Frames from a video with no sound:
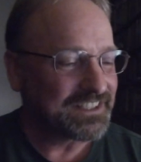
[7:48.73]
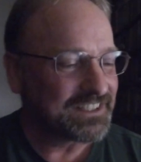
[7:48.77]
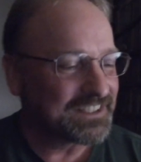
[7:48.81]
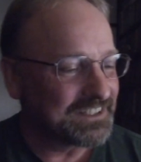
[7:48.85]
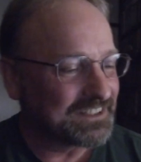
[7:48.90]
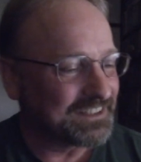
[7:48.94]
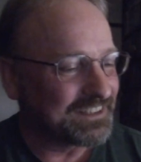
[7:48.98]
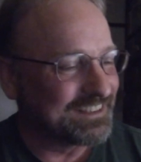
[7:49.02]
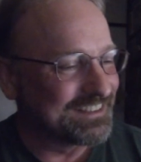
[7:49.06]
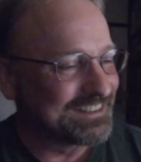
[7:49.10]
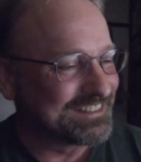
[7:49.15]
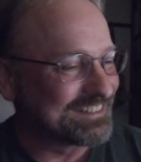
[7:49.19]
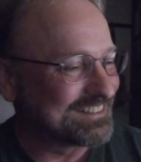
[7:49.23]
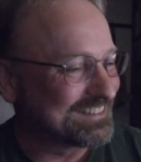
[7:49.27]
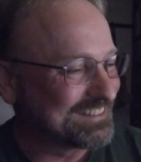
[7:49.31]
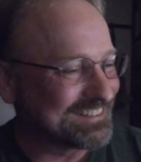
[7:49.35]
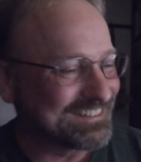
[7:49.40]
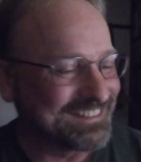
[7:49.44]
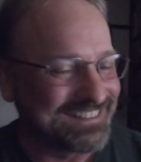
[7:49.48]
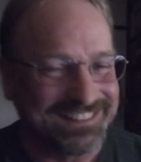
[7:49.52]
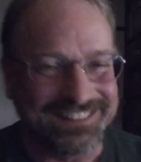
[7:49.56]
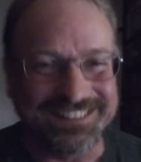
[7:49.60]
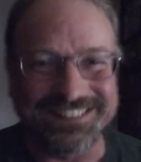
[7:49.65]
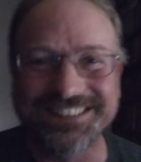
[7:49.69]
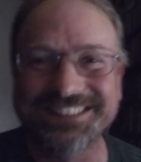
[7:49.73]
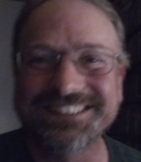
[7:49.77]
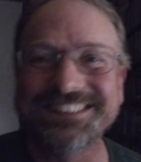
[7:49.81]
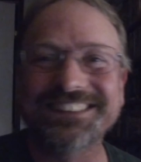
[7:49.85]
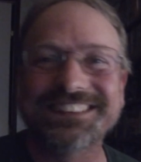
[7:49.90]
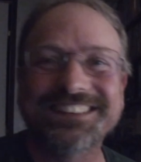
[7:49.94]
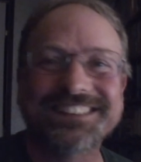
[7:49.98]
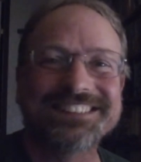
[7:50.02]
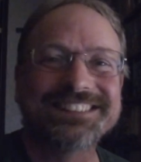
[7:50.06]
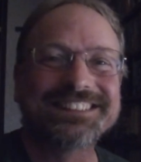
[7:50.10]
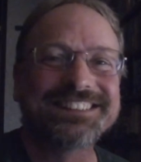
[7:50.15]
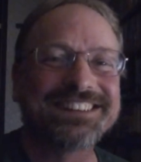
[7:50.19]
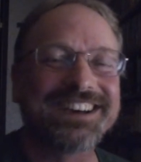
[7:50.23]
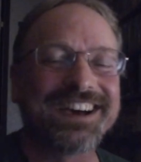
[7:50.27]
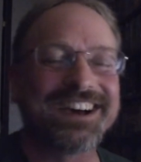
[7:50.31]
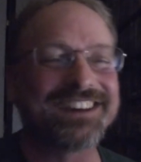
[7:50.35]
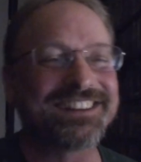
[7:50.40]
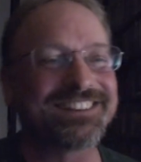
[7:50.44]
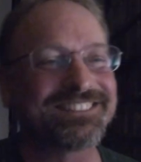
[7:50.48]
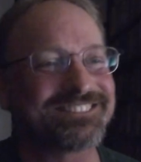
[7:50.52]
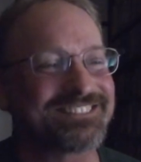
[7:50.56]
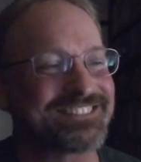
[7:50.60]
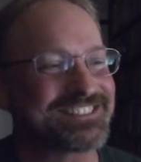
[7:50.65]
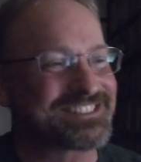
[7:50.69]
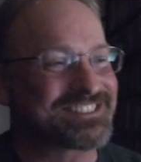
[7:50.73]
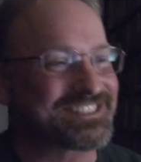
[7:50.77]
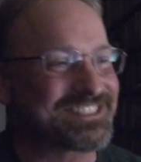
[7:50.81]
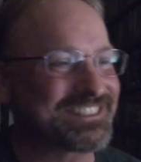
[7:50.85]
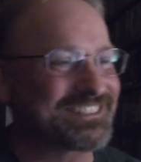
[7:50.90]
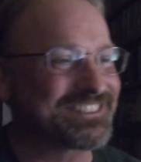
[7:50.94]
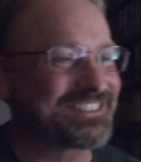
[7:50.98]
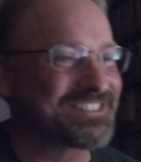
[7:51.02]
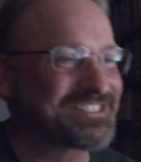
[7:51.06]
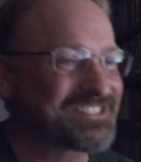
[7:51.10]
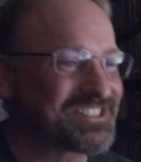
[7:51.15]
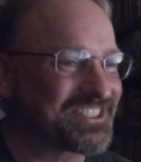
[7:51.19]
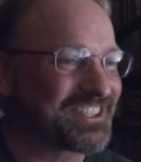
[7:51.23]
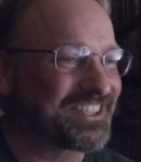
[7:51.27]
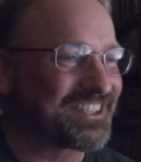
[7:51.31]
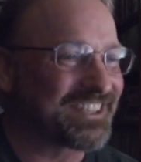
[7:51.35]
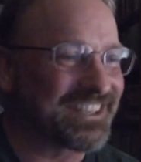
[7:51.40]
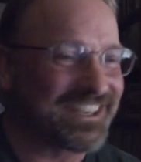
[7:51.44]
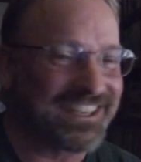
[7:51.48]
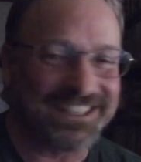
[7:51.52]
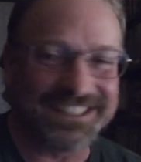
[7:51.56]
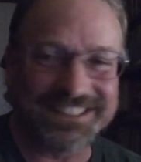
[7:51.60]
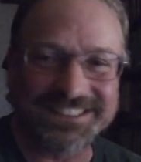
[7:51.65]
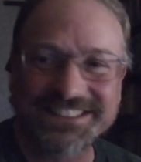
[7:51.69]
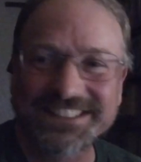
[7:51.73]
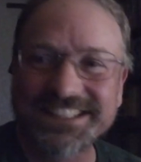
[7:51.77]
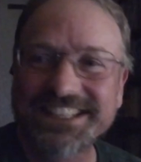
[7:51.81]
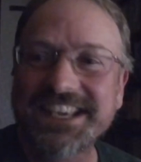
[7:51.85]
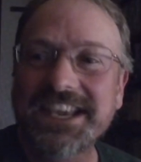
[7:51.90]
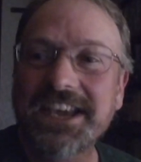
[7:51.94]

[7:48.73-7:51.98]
I don't want to see no junk hanging.